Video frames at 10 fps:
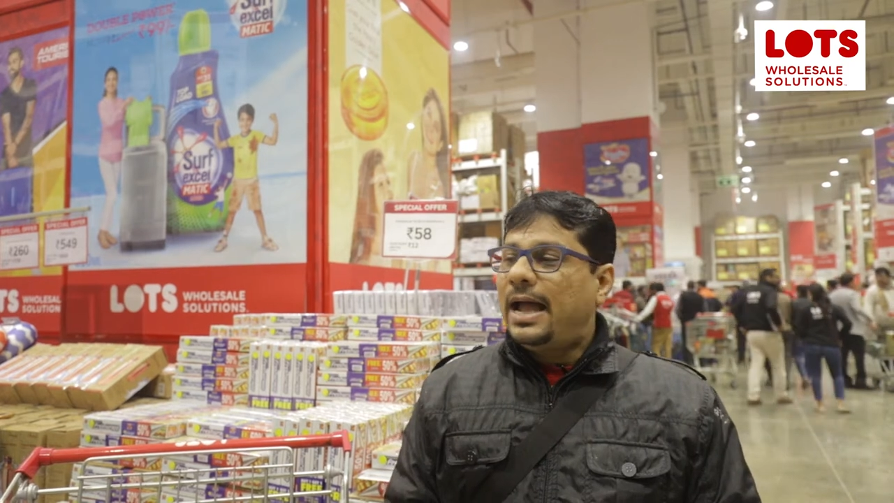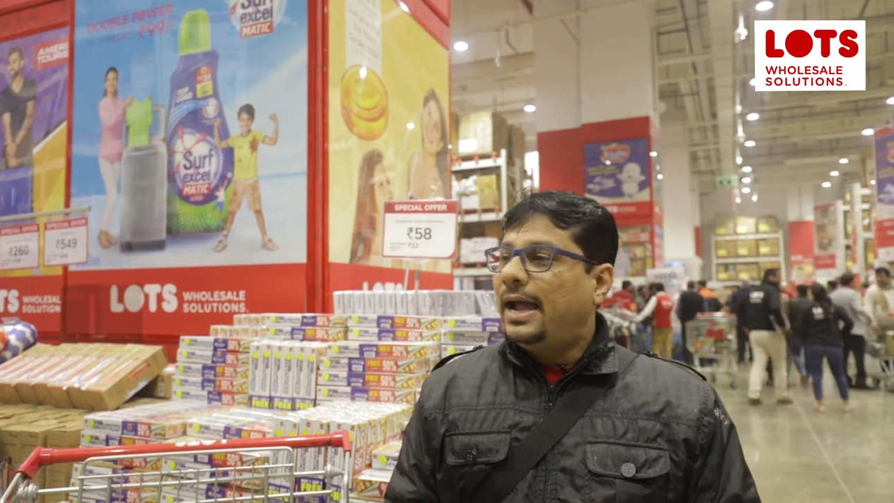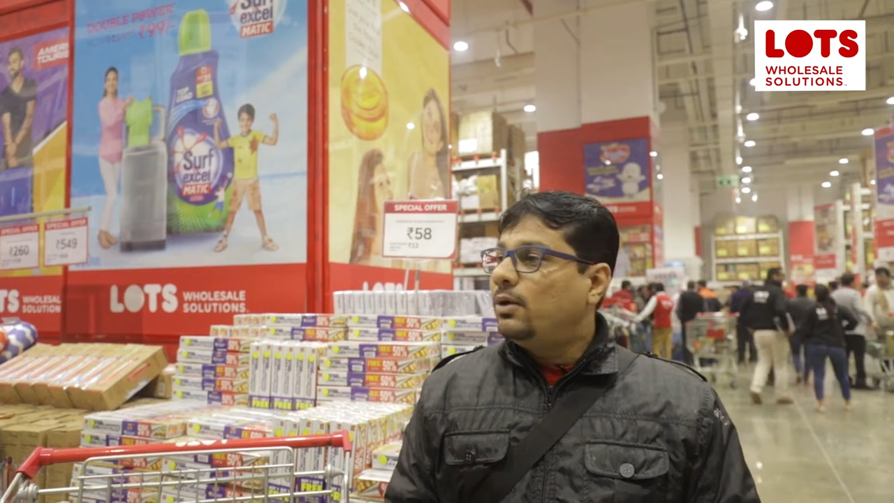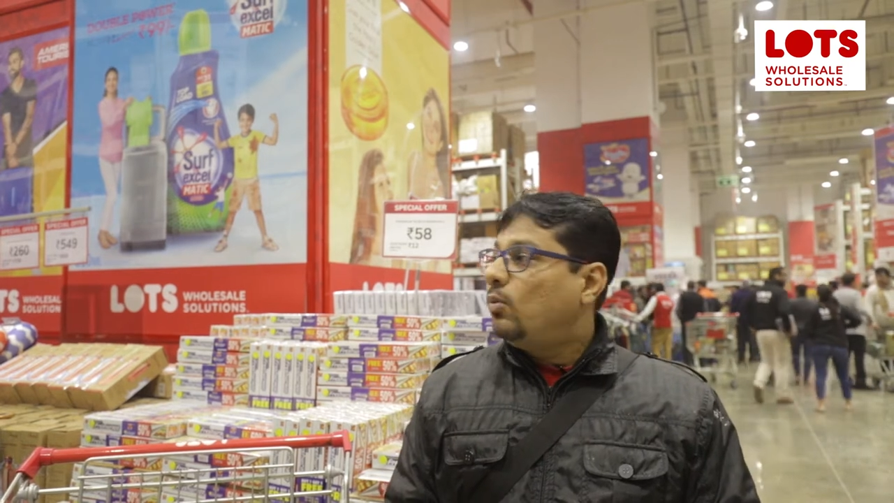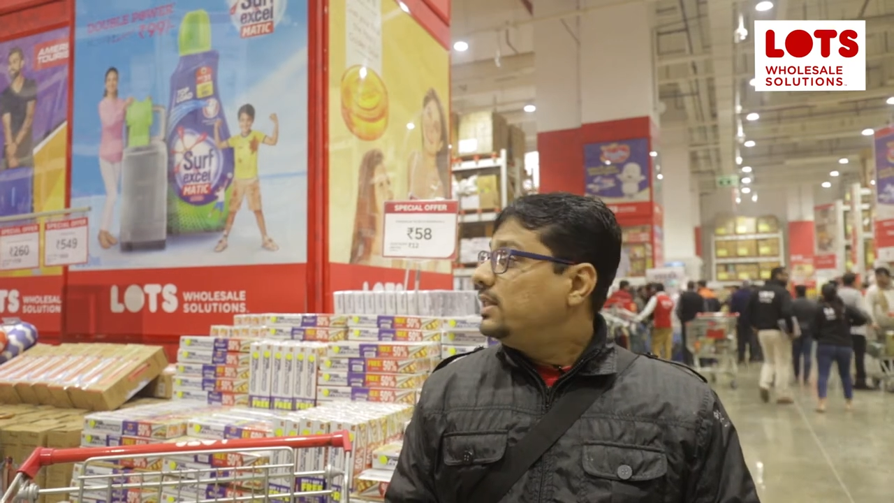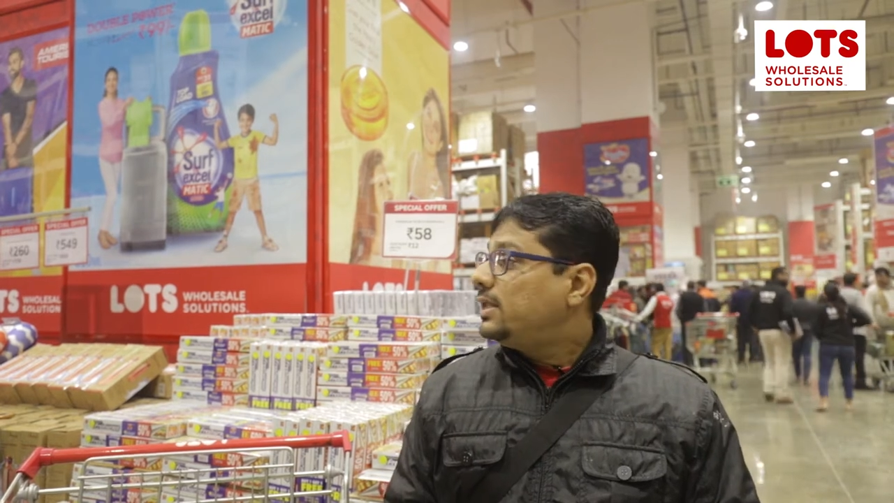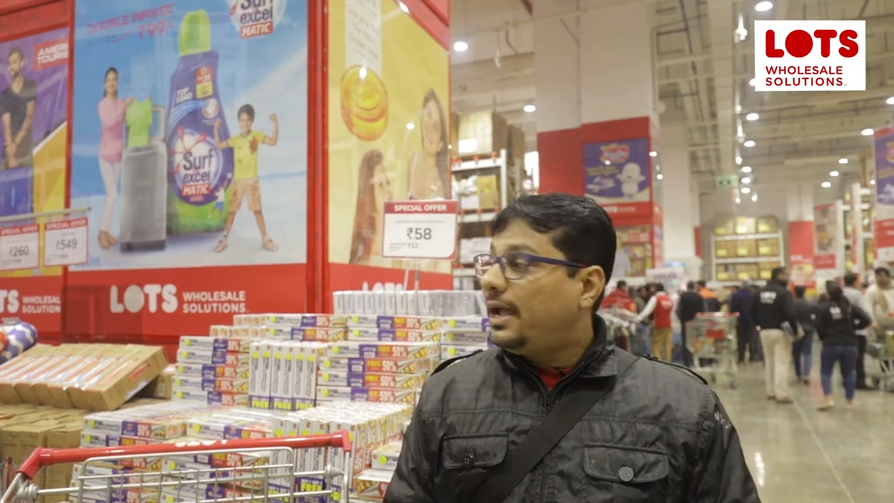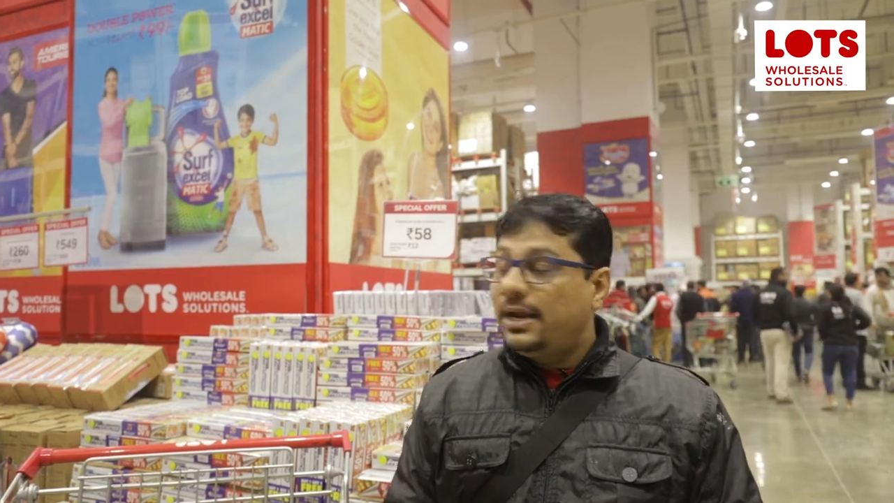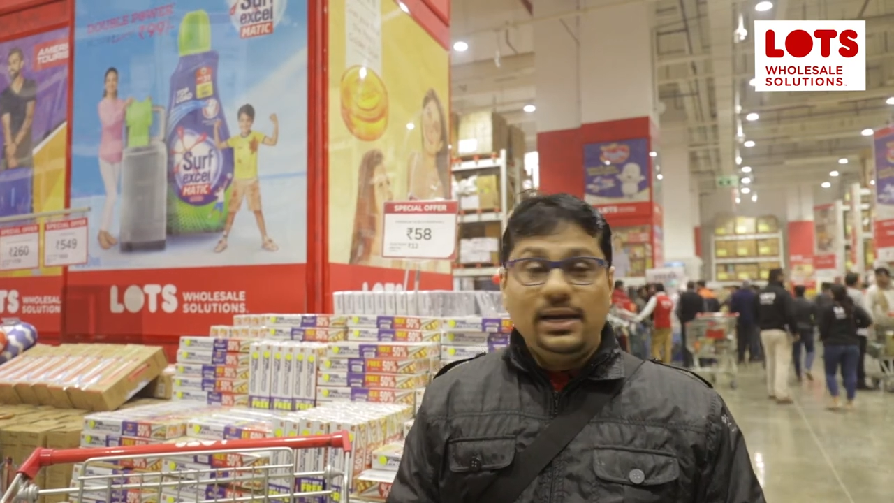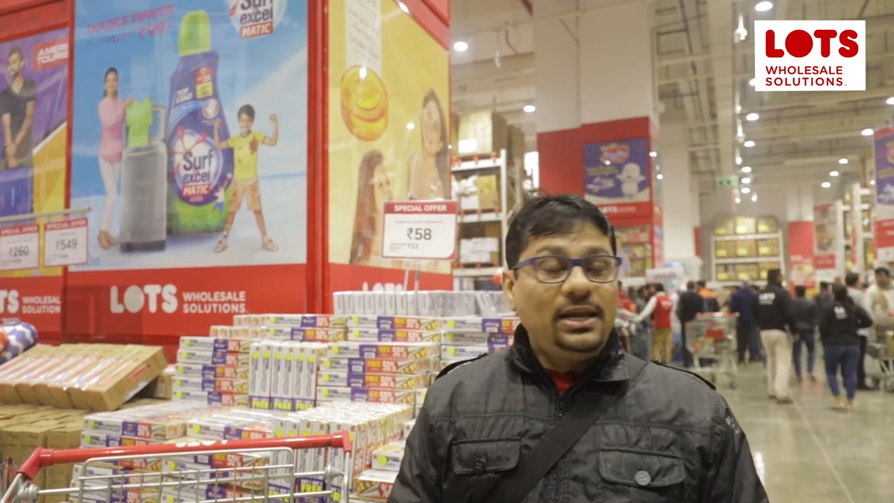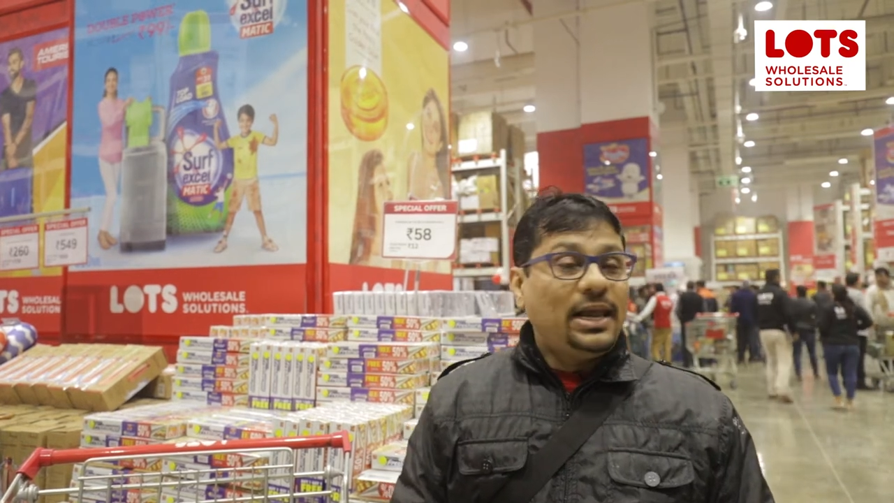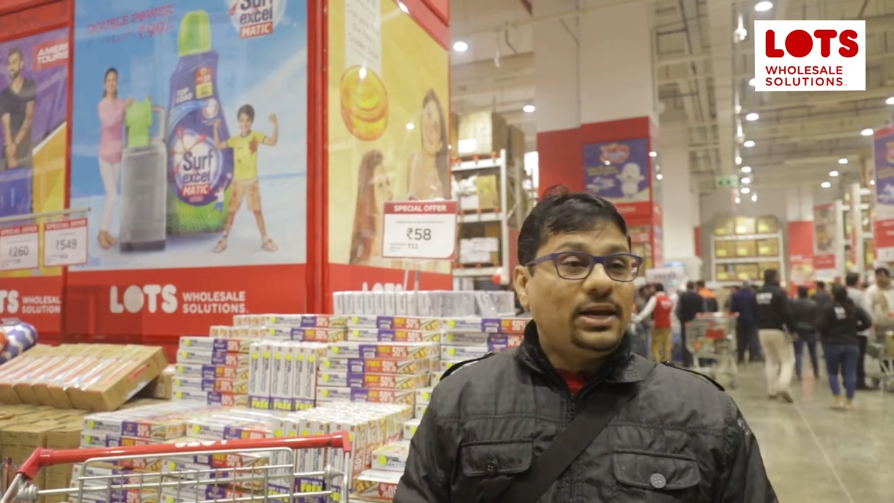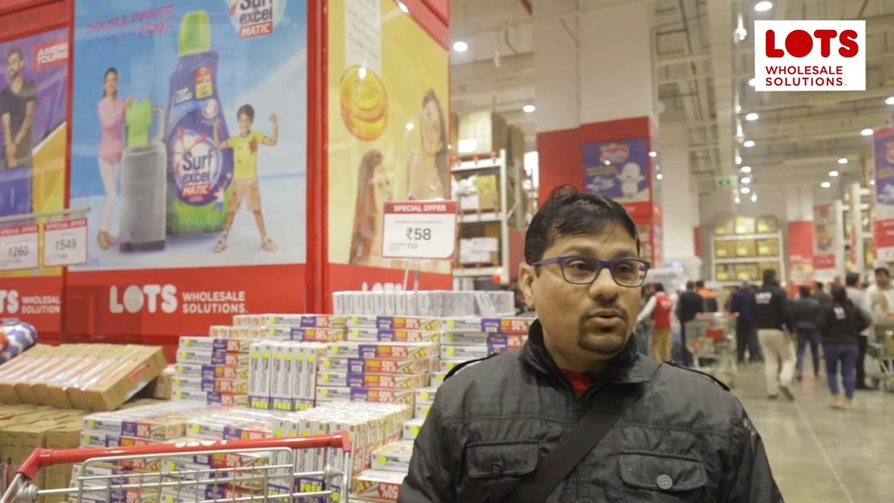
and one thing I really like